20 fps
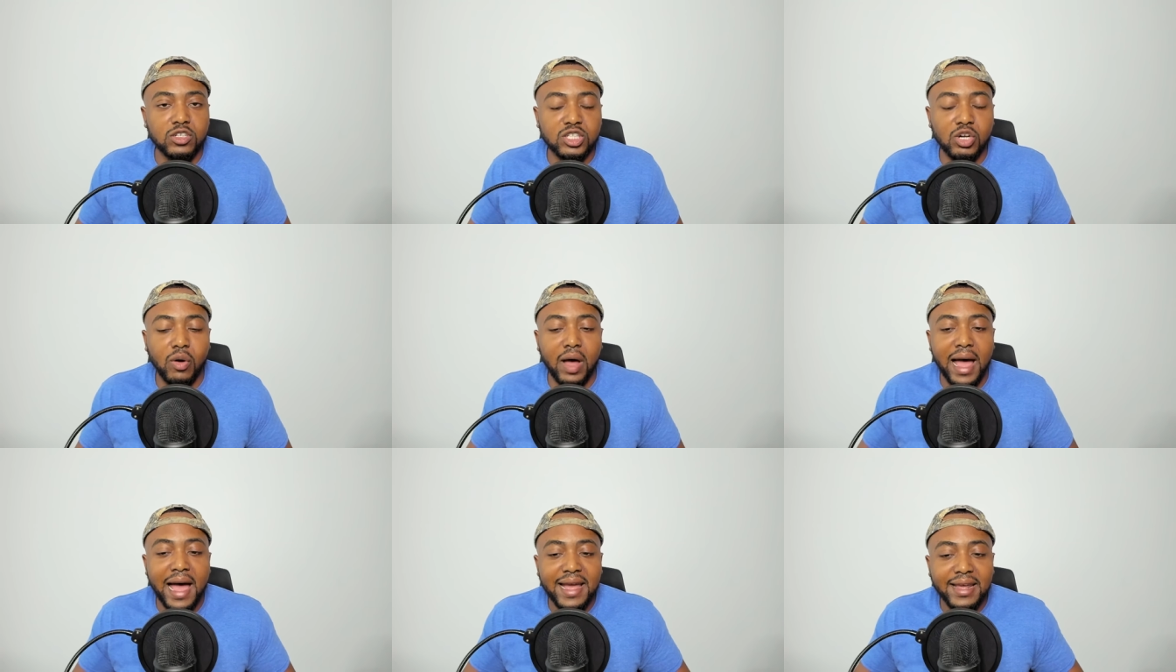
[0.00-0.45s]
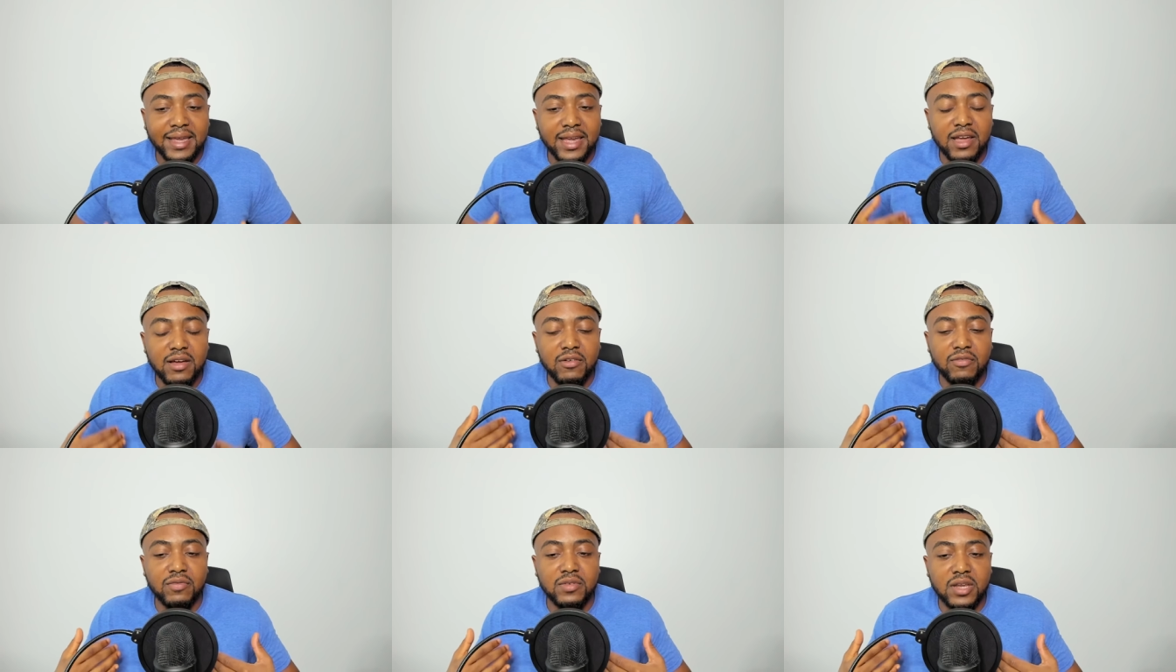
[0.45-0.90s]
So I
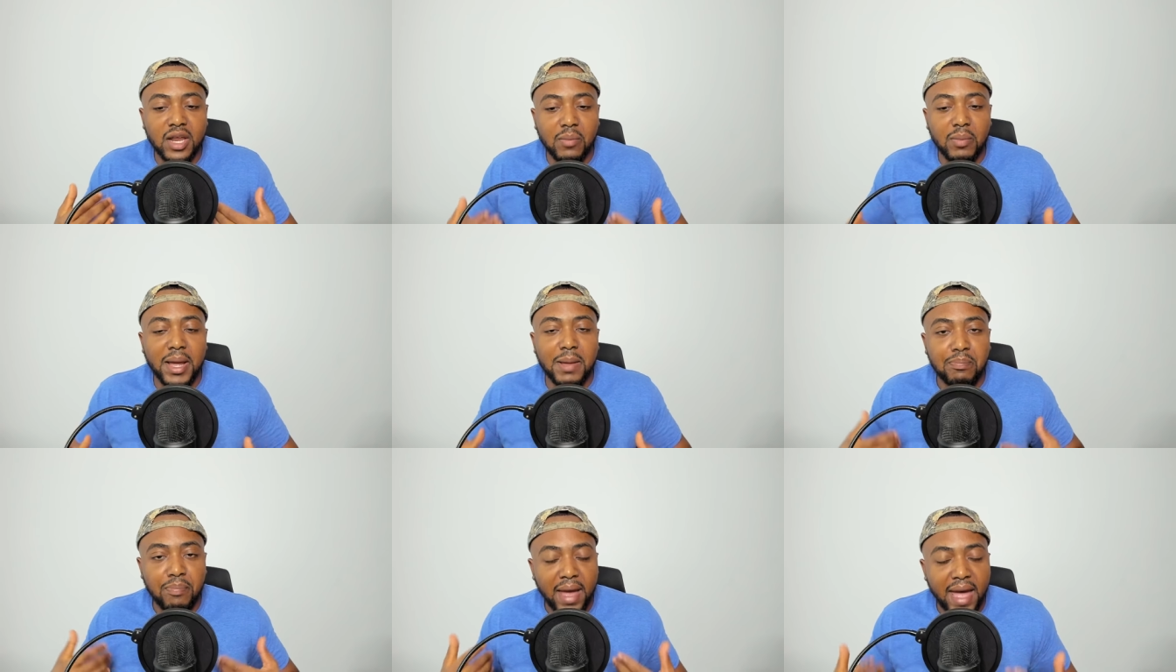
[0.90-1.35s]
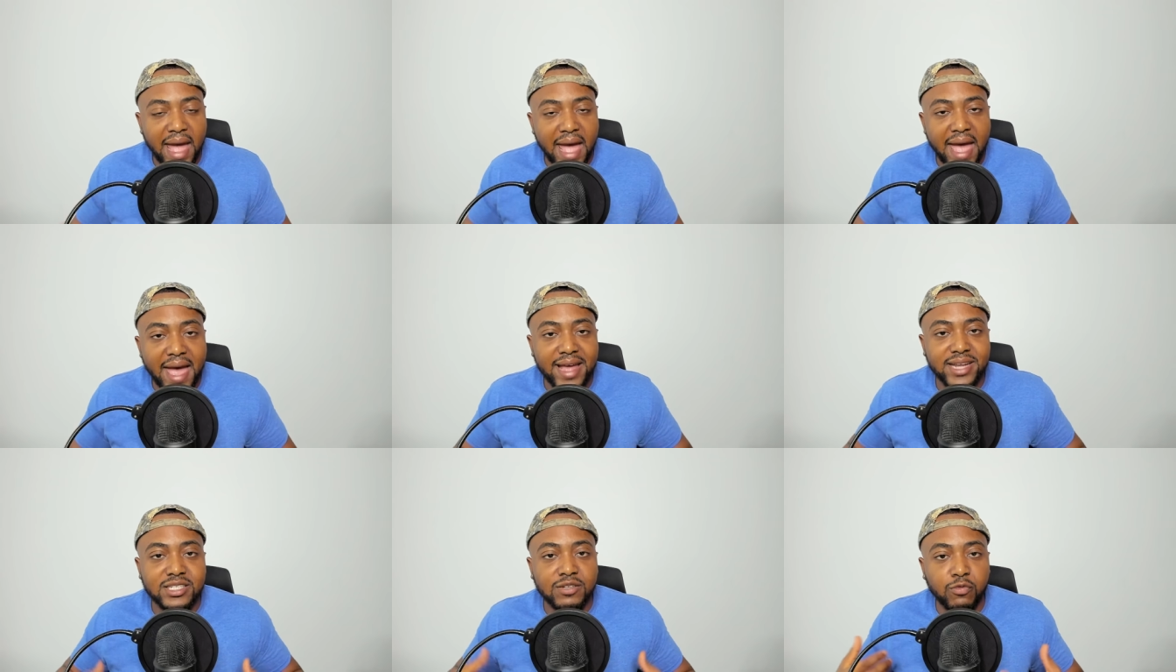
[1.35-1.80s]
give them a
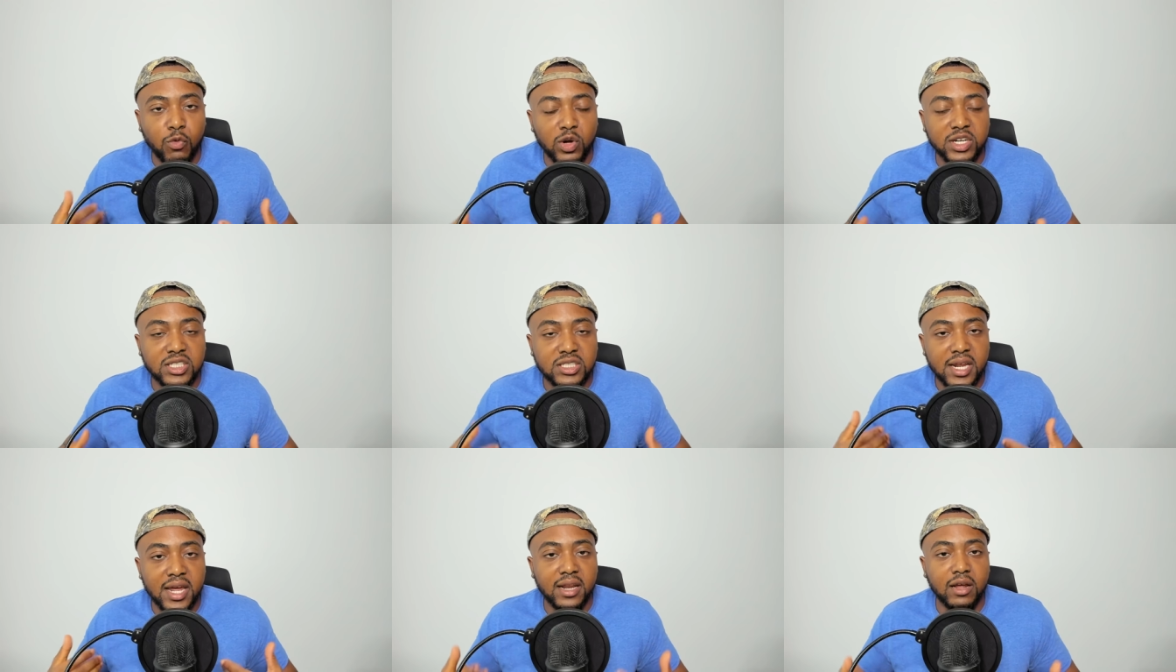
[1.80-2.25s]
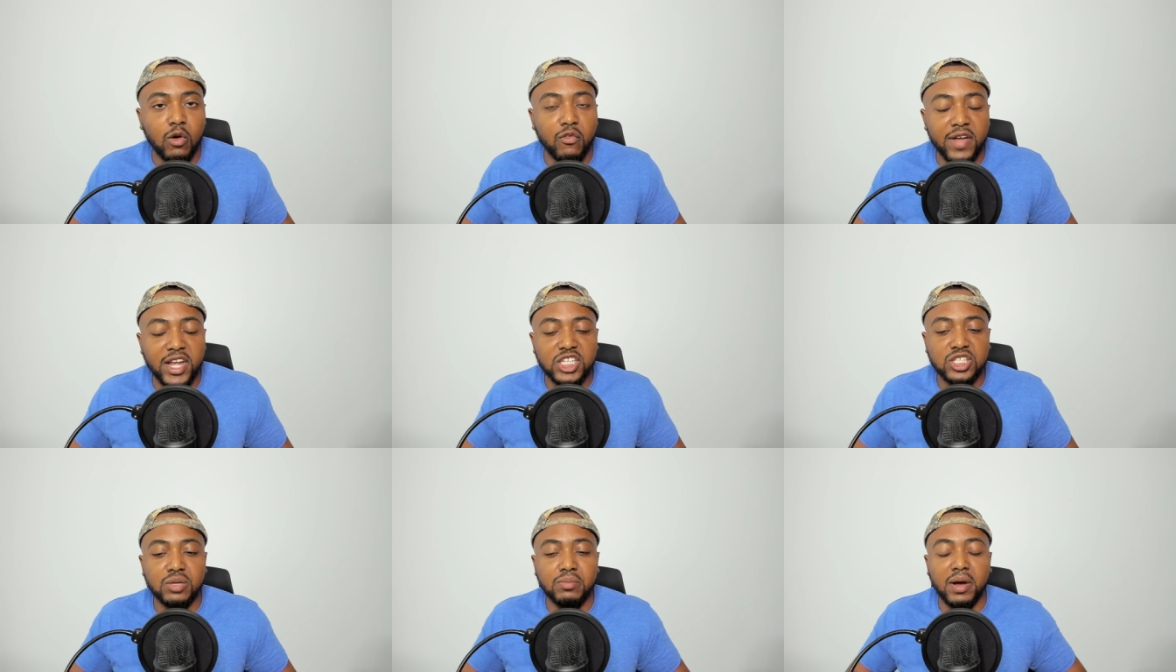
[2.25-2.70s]
pass for a standing
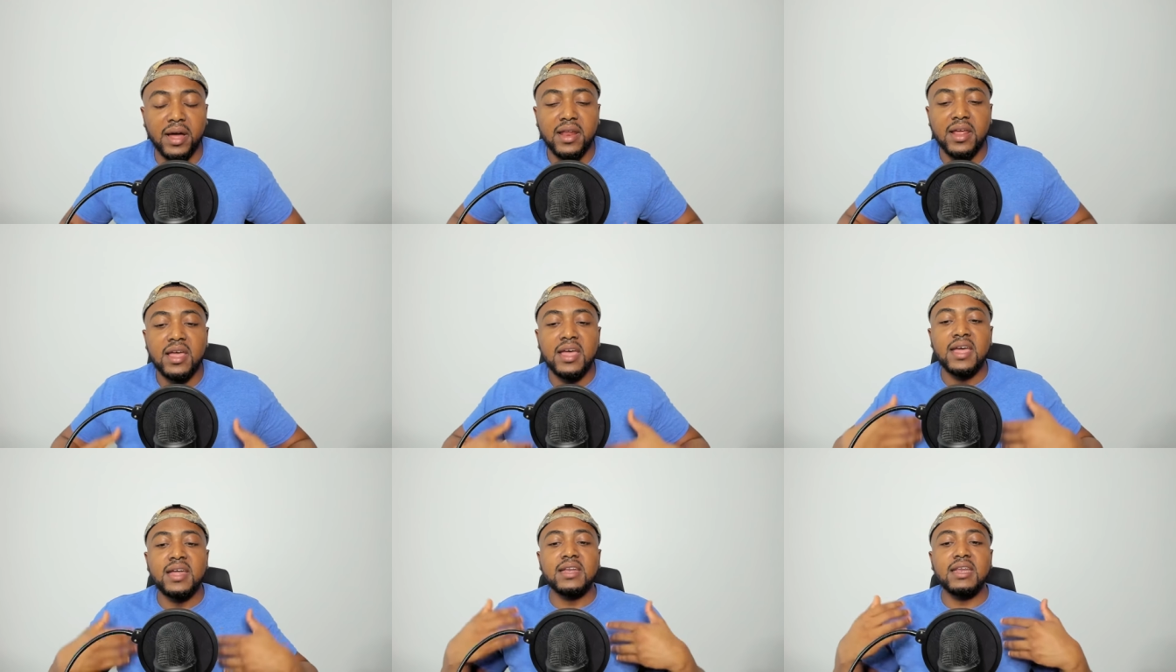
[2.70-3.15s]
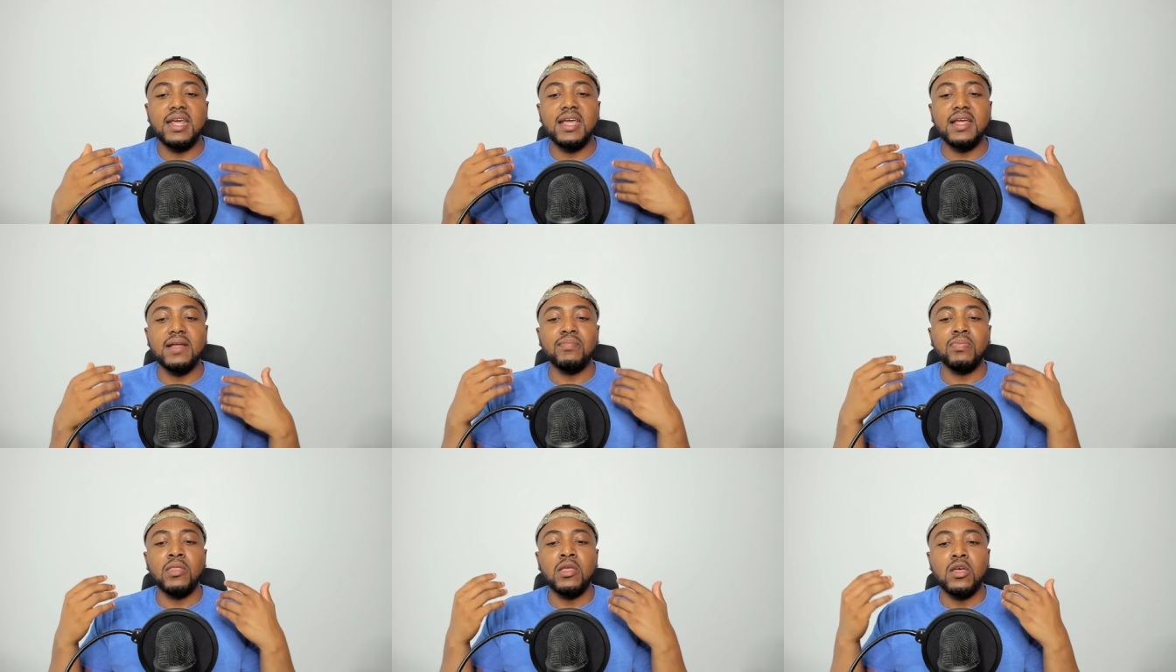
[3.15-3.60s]
ovation, but
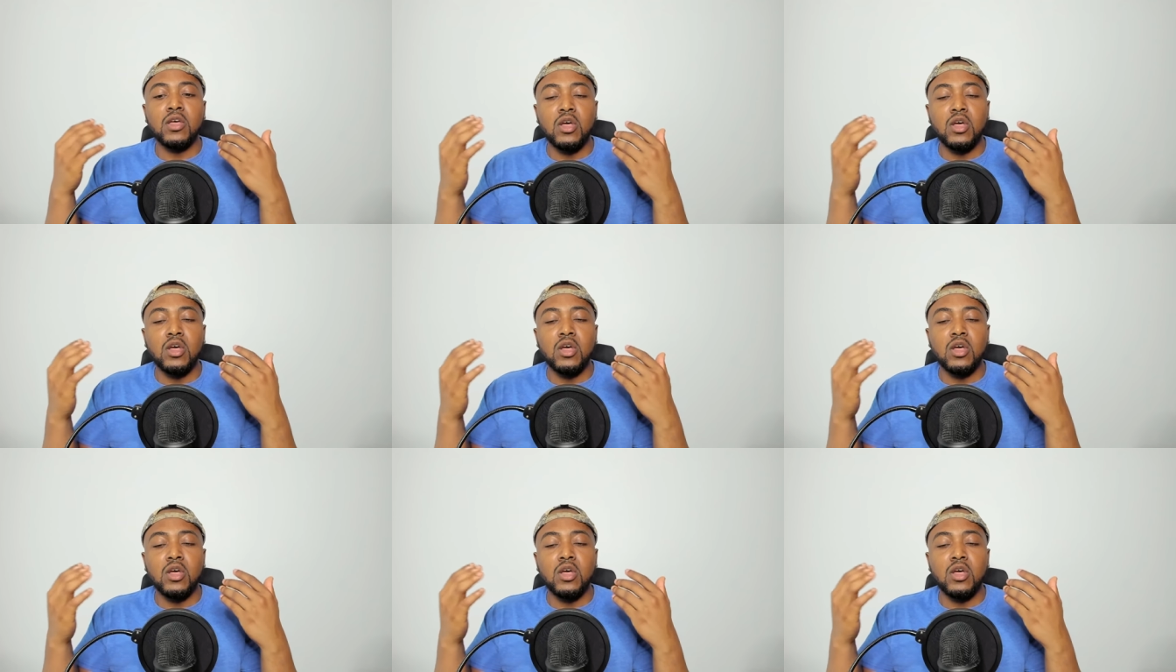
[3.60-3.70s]
the